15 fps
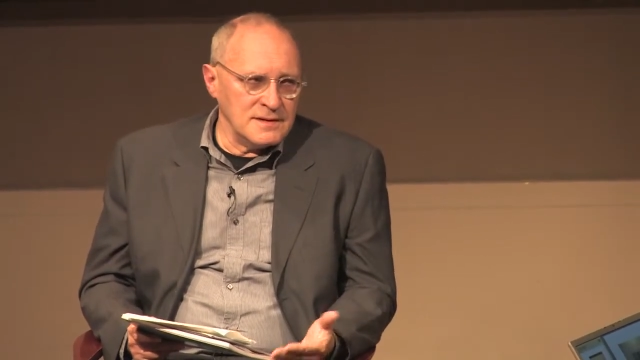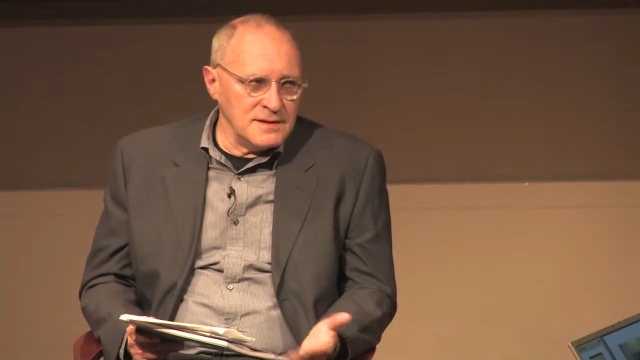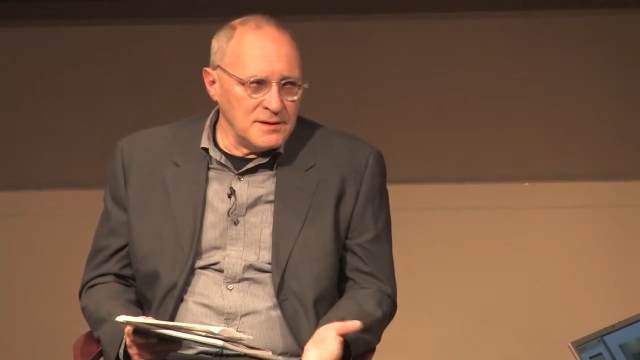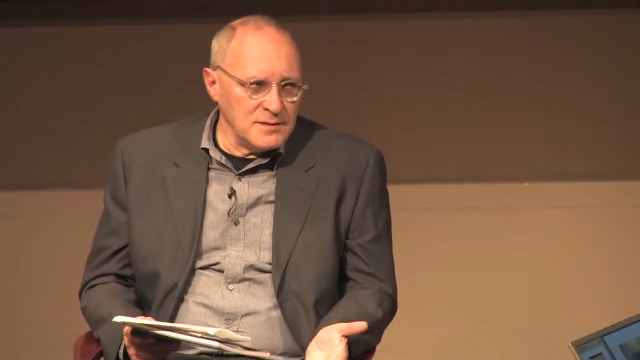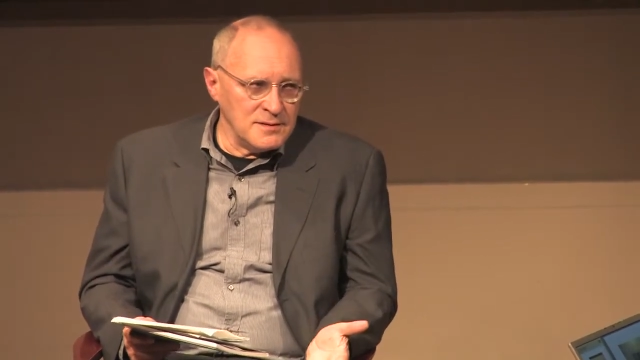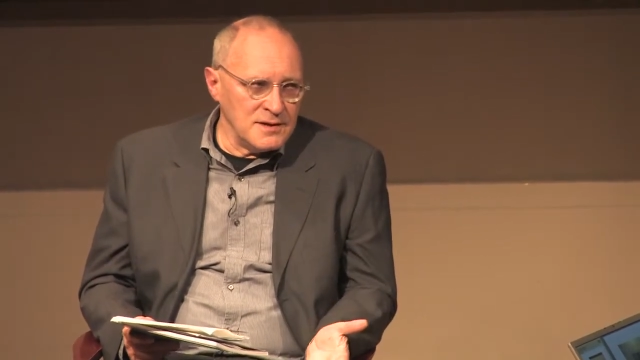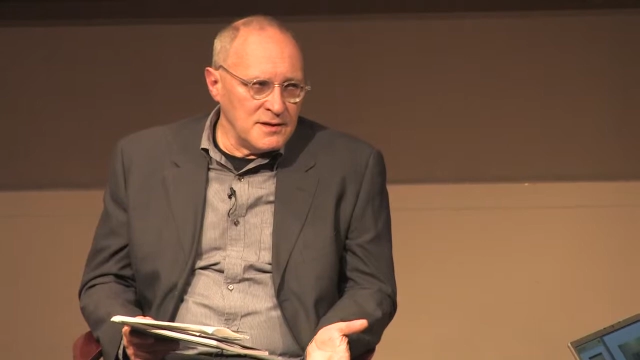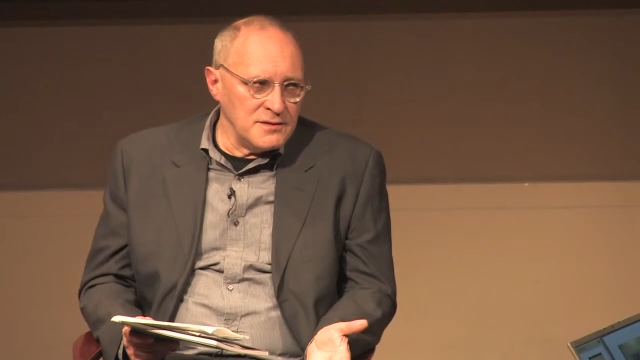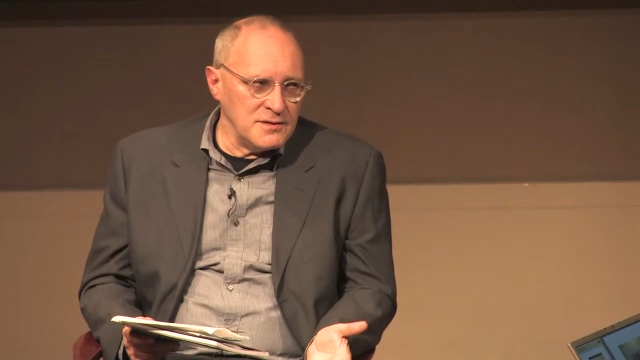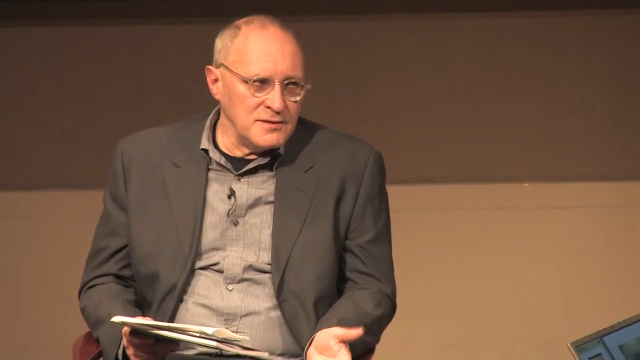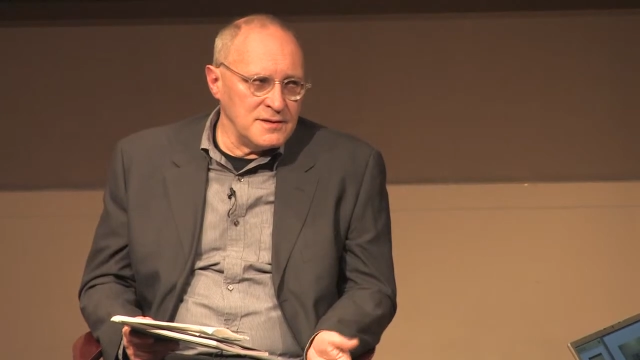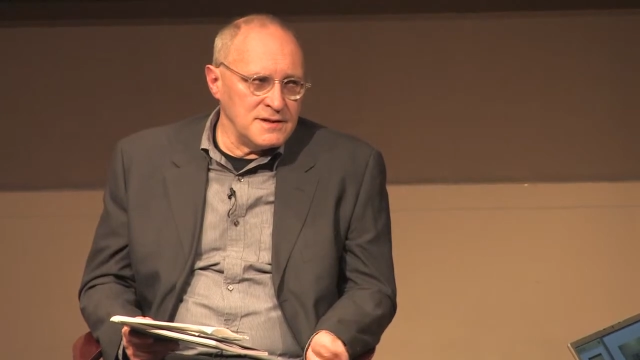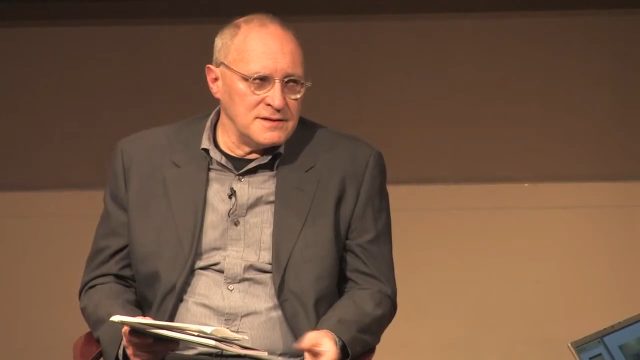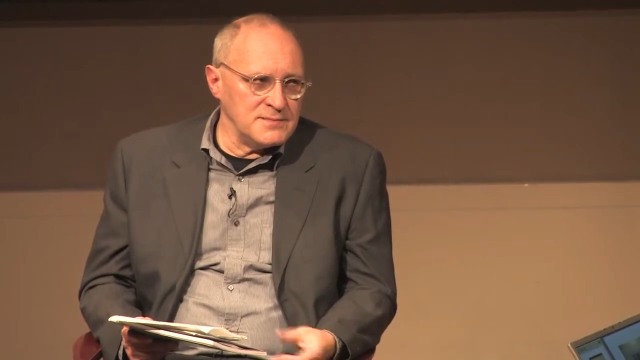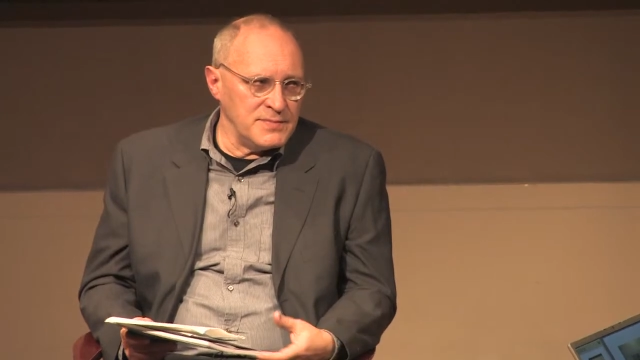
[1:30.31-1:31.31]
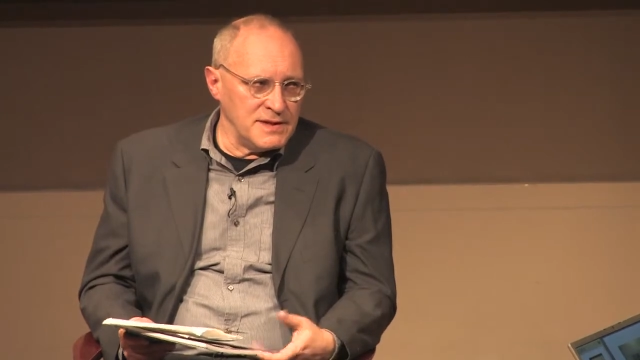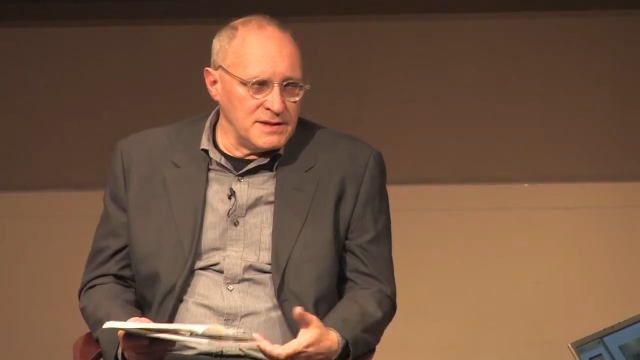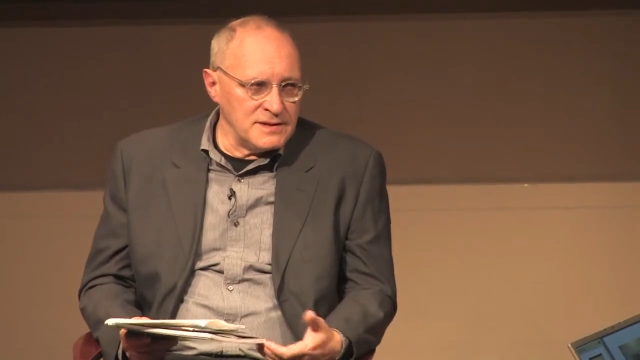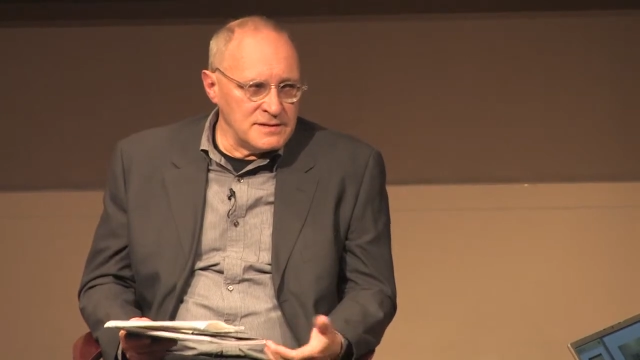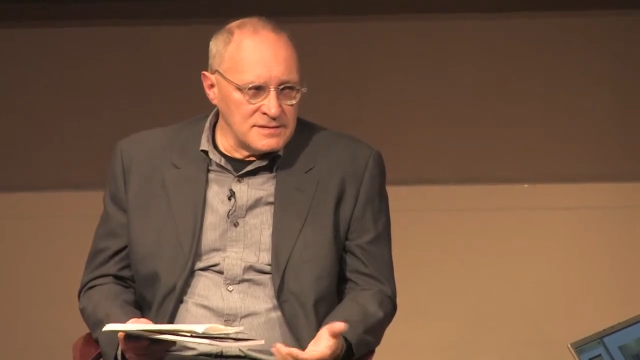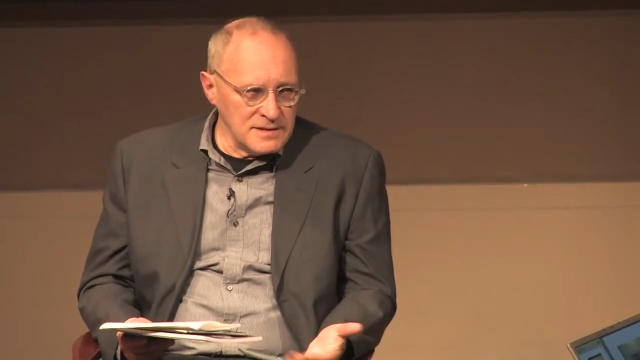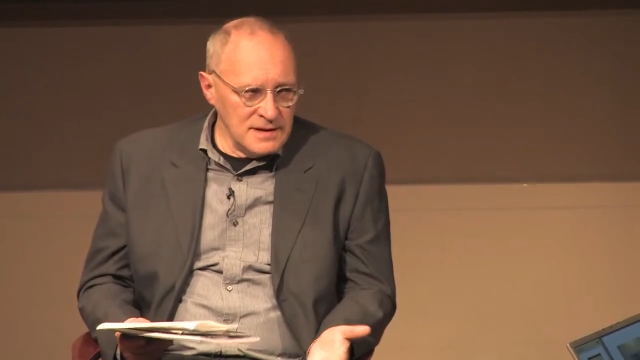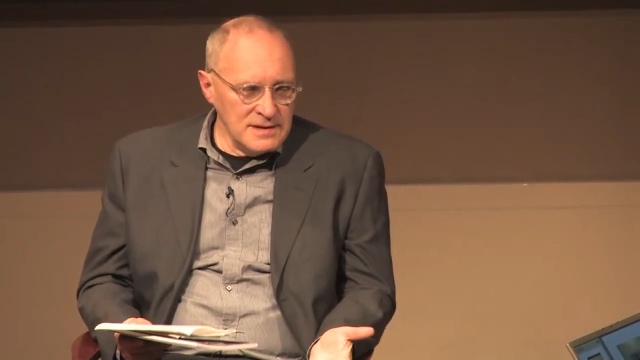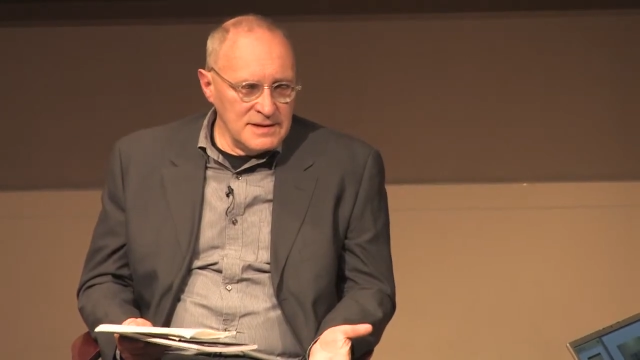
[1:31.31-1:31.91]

you know, in the 30s because